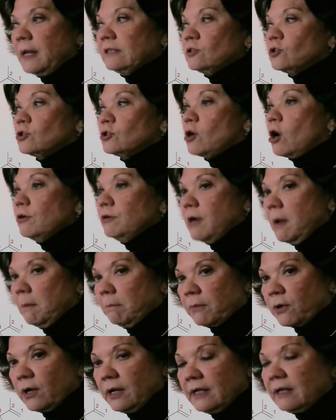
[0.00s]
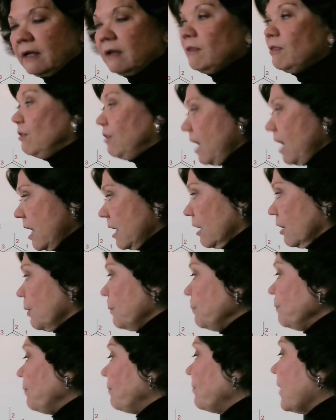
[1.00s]
and start numbering there.
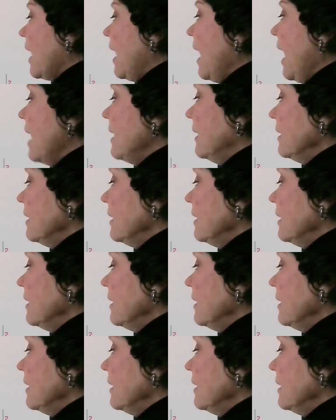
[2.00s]
And